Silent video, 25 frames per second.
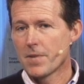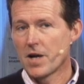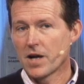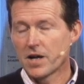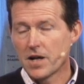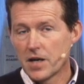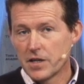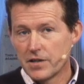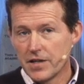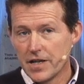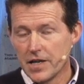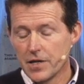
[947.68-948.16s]
A
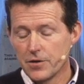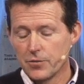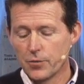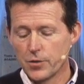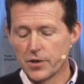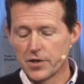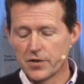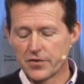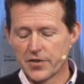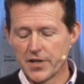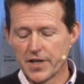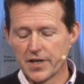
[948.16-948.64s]
kind of
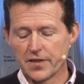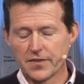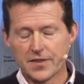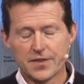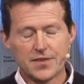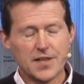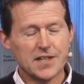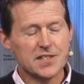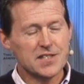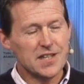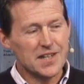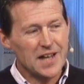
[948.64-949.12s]
inward thing.
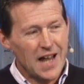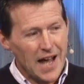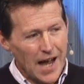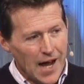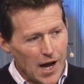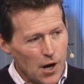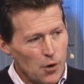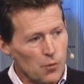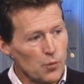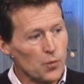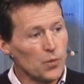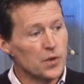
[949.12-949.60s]
There's an
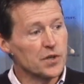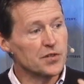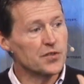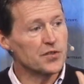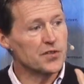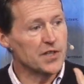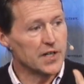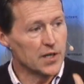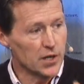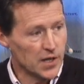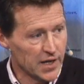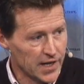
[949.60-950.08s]
outward
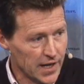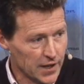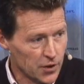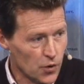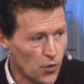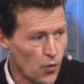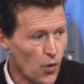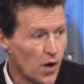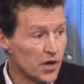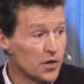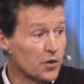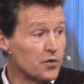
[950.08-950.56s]
thing, again,
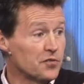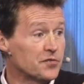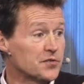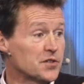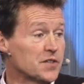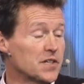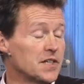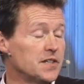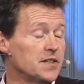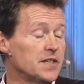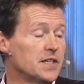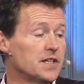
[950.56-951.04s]
quite
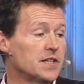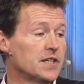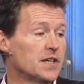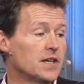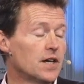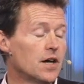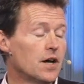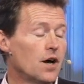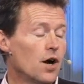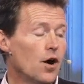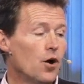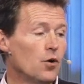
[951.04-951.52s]
often in the
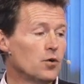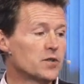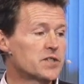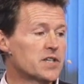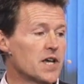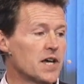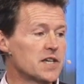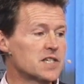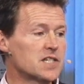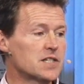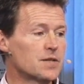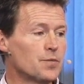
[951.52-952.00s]
Old
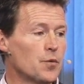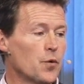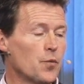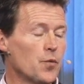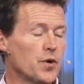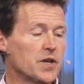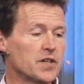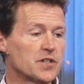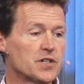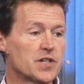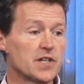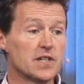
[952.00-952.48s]
Testament,
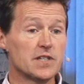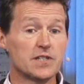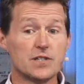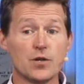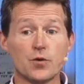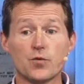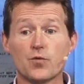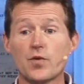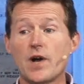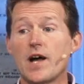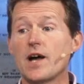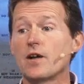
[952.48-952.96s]
which is
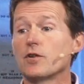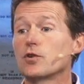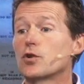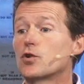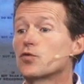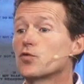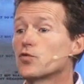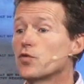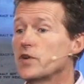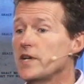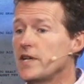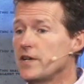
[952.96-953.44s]
around
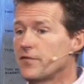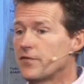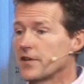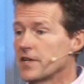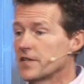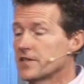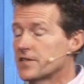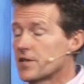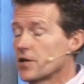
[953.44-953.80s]
grieving.